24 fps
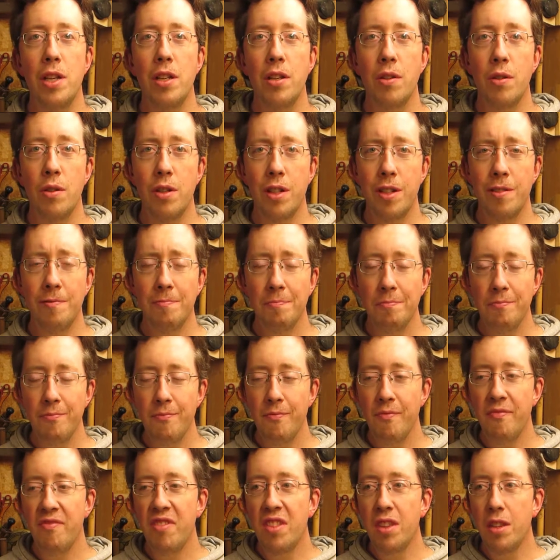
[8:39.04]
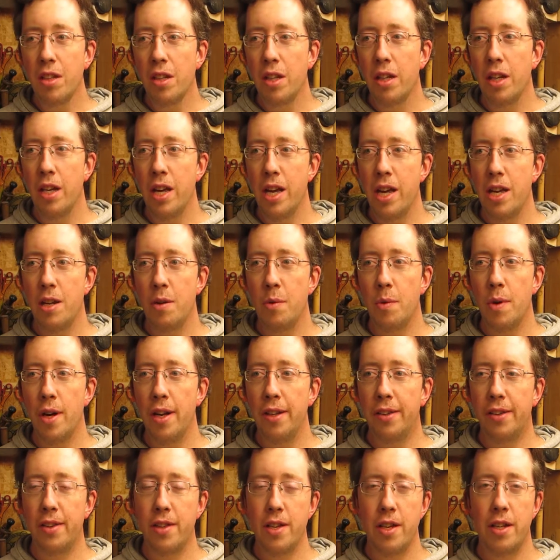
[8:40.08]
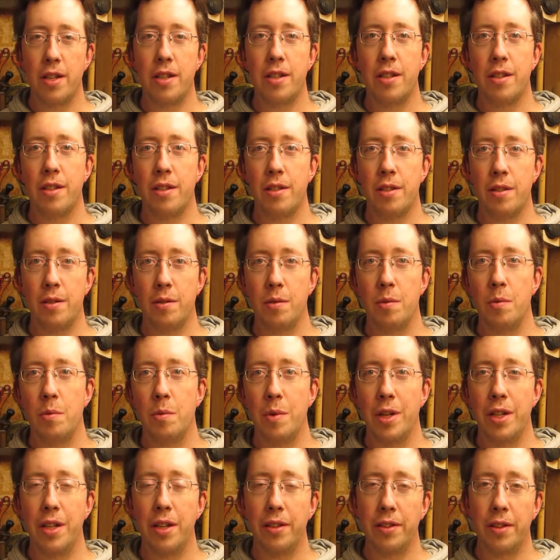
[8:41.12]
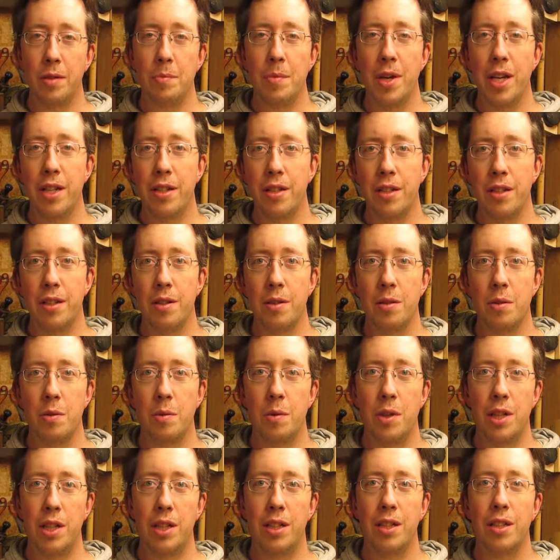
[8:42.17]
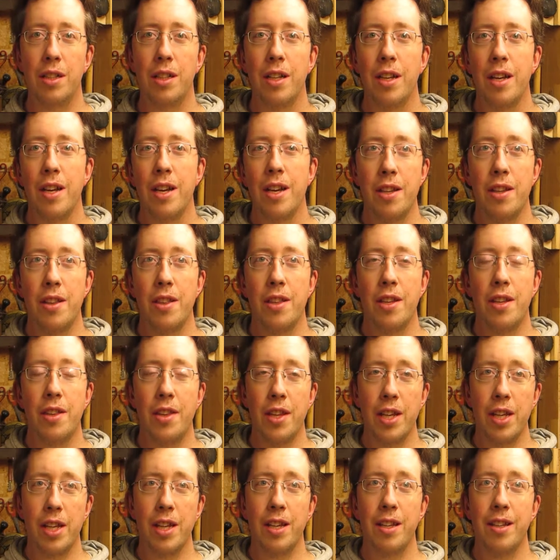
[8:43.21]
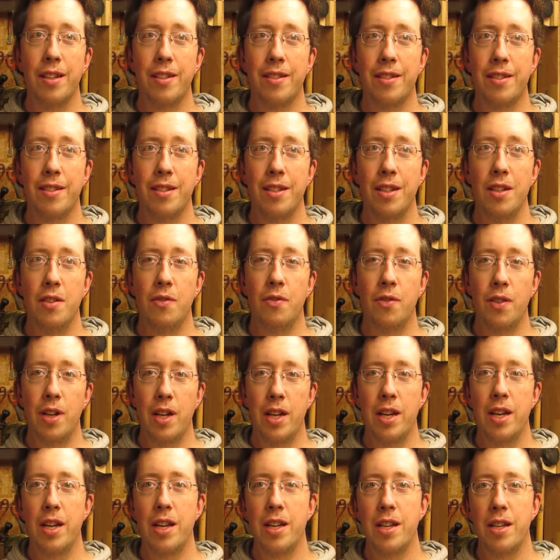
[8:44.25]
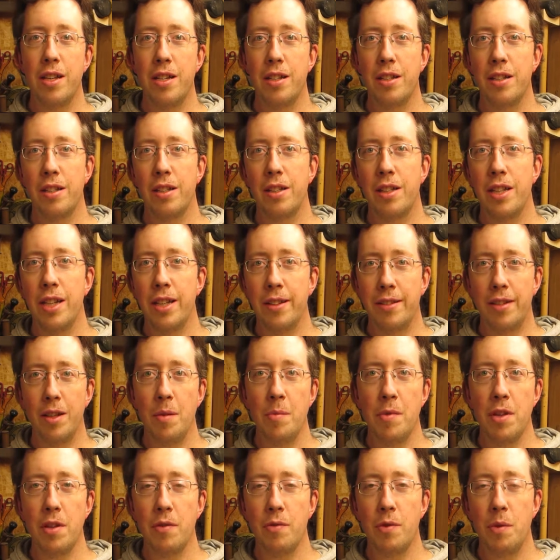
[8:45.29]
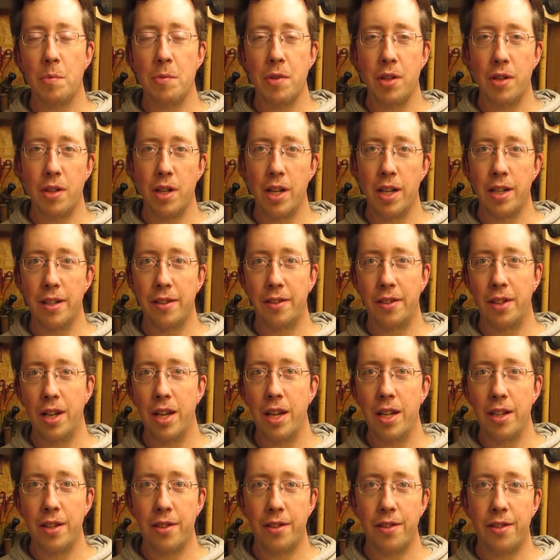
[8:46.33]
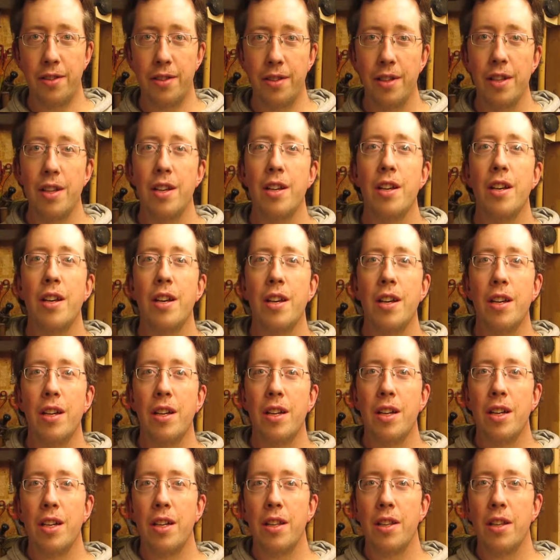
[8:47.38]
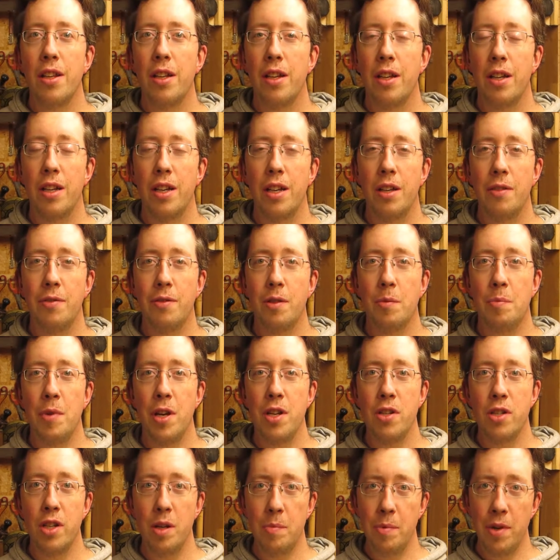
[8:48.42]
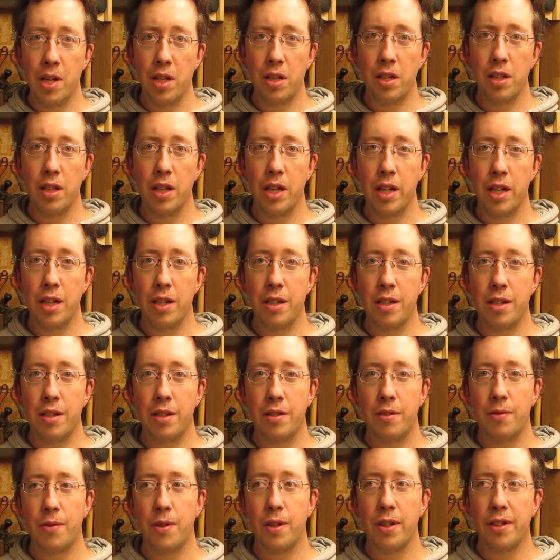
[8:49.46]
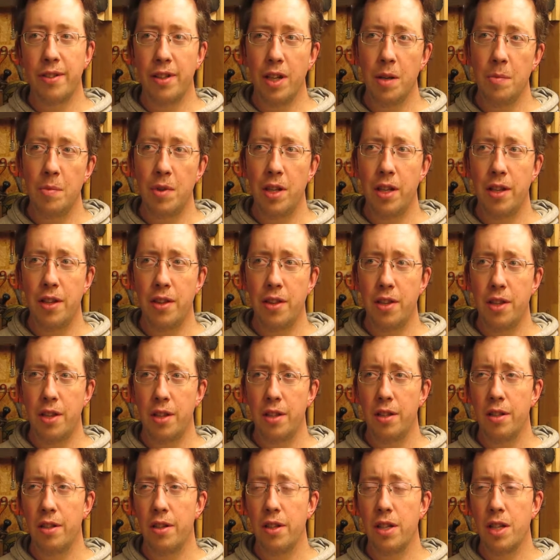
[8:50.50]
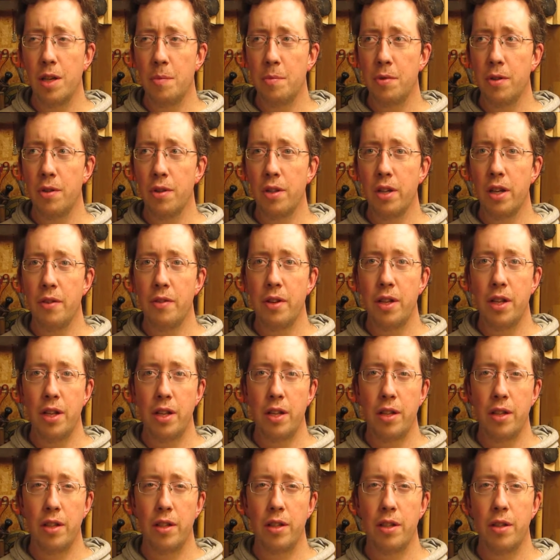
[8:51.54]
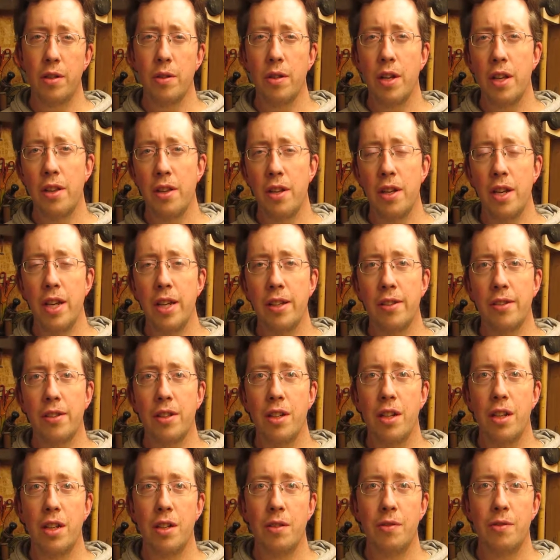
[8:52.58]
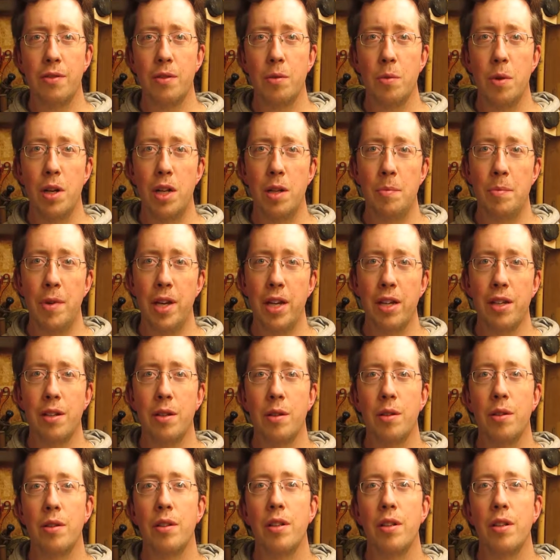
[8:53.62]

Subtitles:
Union. And why is that? Why does it matter? Well, the thing is, if I get something from the United States, I have to pay shipping. And for example, I think I put together an X-Carve a while back